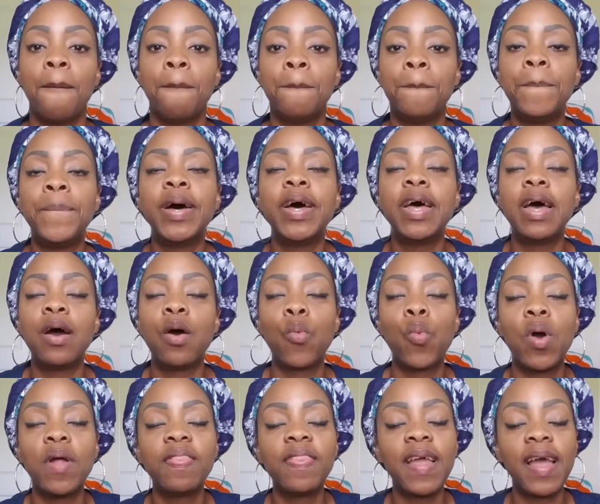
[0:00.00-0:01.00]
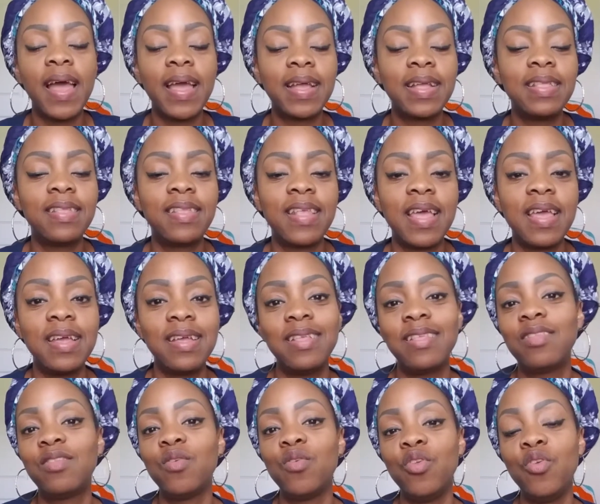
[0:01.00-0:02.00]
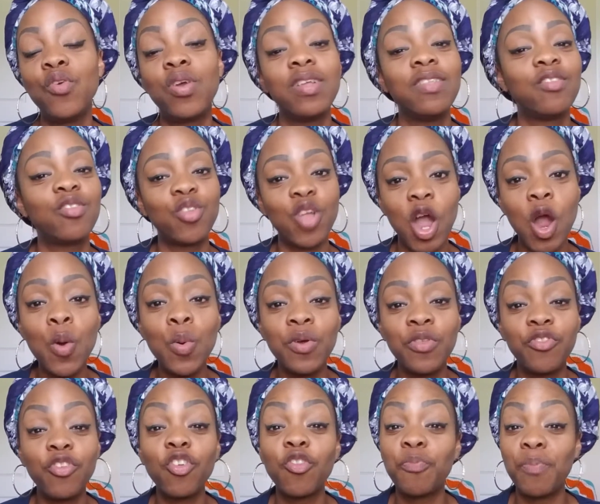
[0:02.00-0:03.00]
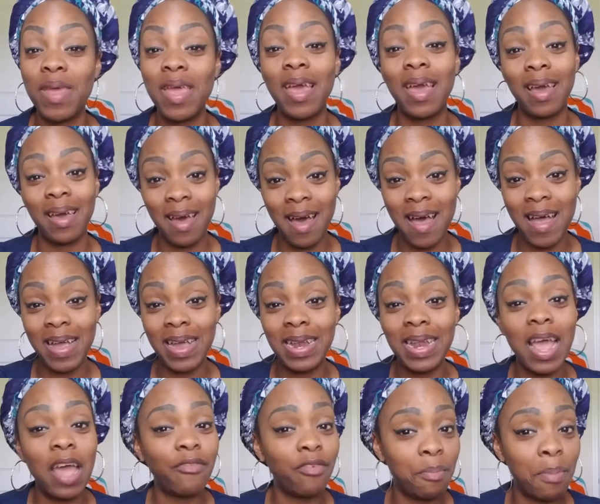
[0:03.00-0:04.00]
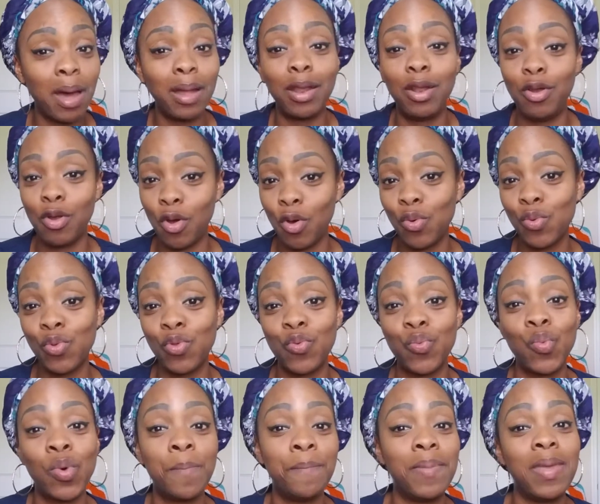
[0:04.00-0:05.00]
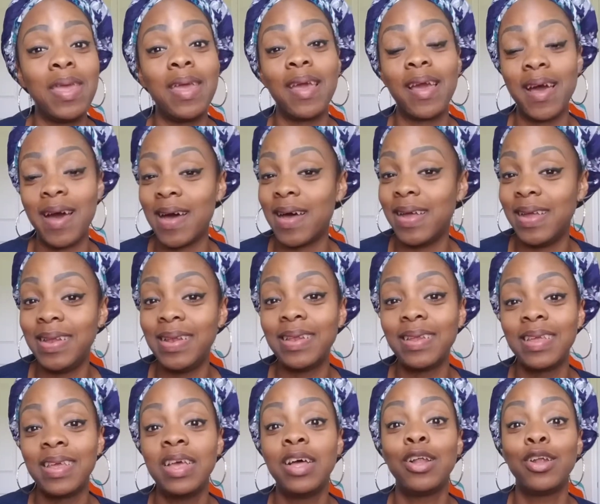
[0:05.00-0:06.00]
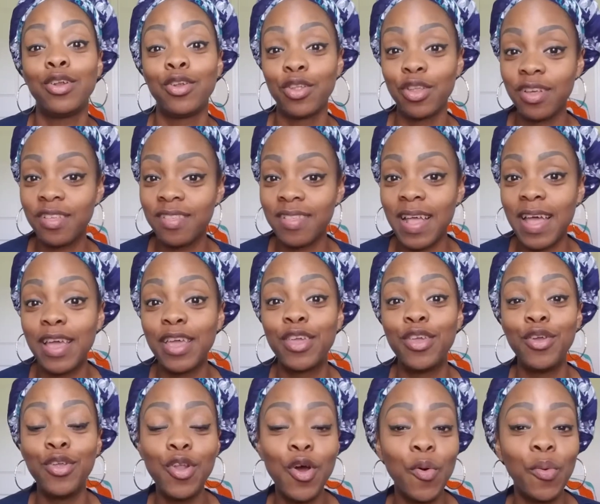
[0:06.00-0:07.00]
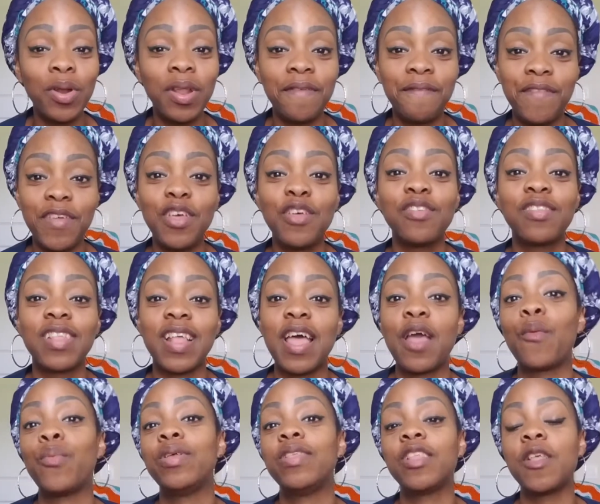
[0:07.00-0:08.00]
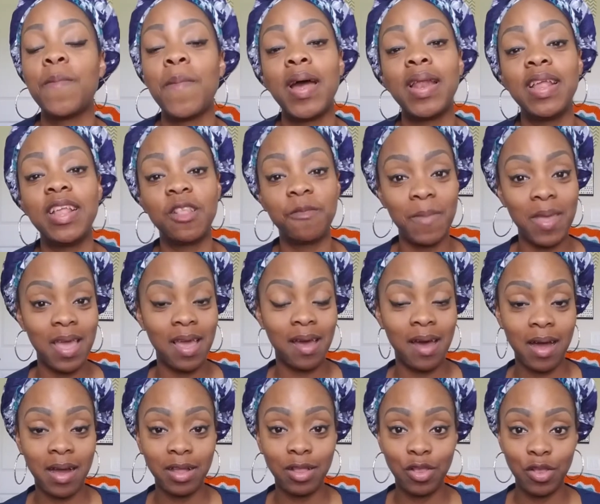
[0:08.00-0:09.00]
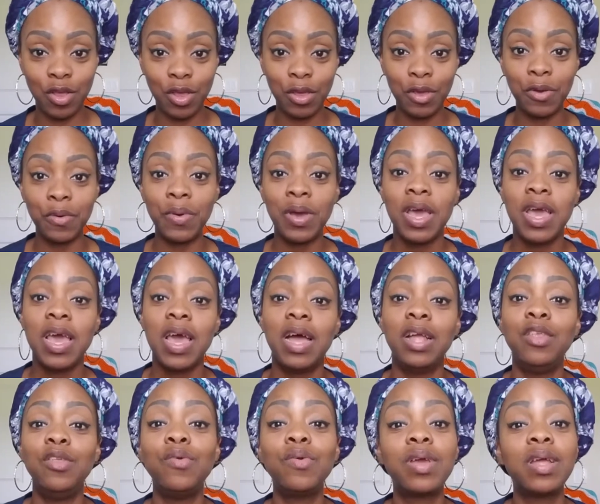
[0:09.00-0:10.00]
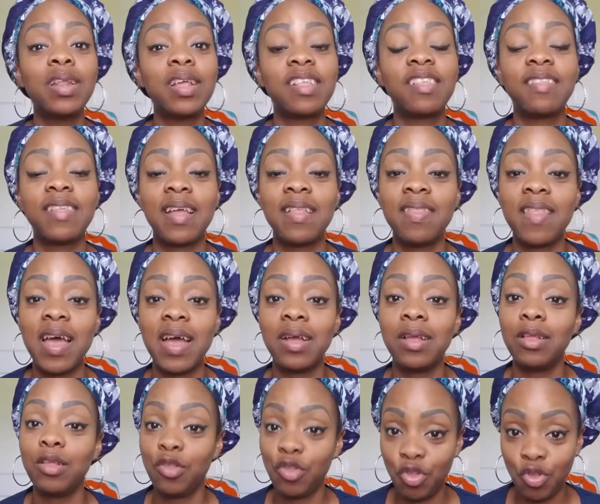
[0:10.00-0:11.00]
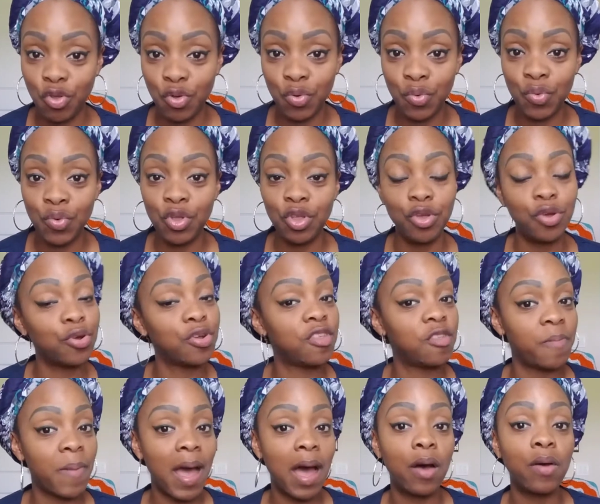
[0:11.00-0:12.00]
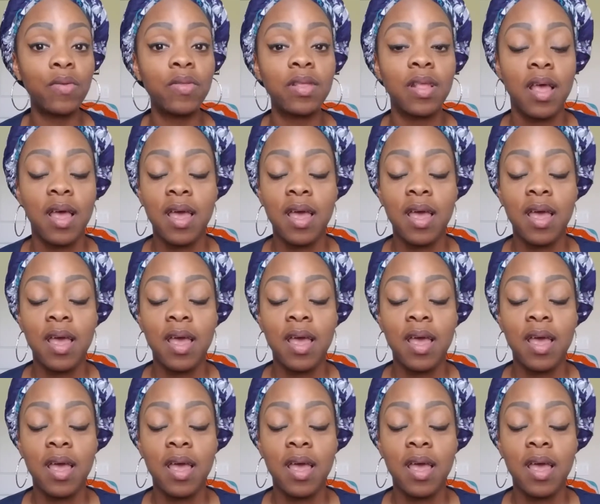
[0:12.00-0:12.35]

But one thing I can say is you can start with just being kind. Everybody knows what being kind looks like. You know what it feels like when somebody is being kind to you and you can extend that to your spouse.